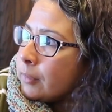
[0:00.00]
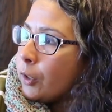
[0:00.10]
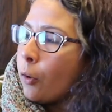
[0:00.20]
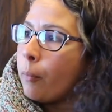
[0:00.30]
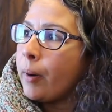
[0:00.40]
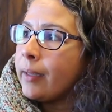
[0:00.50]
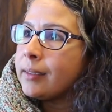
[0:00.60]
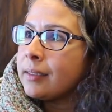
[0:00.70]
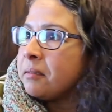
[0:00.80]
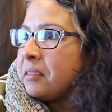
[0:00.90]

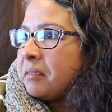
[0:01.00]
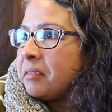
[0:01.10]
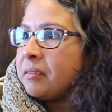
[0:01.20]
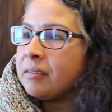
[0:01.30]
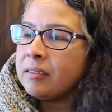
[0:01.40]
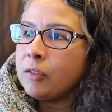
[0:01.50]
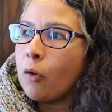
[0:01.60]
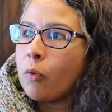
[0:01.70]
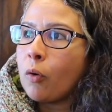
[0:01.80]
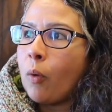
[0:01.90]
But
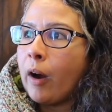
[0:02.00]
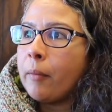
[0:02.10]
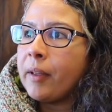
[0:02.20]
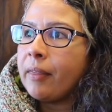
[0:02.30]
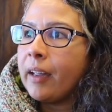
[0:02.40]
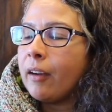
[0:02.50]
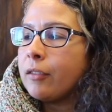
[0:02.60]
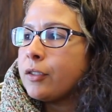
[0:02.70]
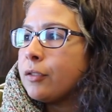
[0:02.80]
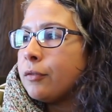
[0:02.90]
no requirement there
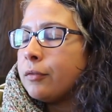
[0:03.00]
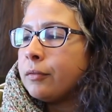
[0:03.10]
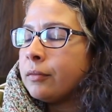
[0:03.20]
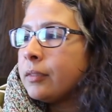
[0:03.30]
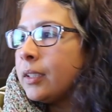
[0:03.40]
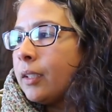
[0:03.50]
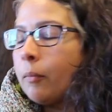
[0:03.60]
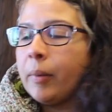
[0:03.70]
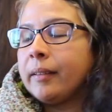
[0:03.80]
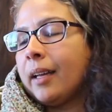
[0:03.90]
to,
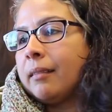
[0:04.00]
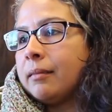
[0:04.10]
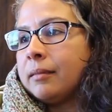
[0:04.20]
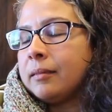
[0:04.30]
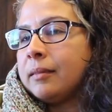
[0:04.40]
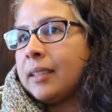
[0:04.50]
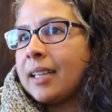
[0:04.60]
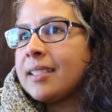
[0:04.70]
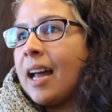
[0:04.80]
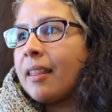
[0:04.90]
but then
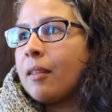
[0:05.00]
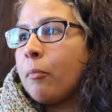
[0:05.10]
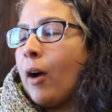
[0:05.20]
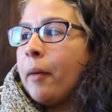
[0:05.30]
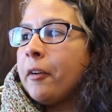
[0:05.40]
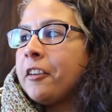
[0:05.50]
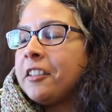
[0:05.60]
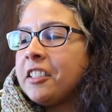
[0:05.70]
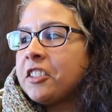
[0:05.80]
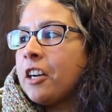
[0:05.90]
that's not
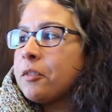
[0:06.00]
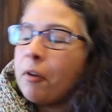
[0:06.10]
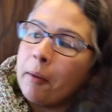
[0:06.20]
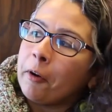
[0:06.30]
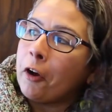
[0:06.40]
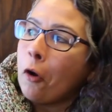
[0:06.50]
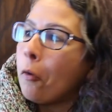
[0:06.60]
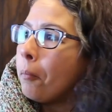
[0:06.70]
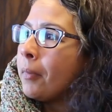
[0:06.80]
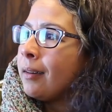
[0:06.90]
the child's primary home.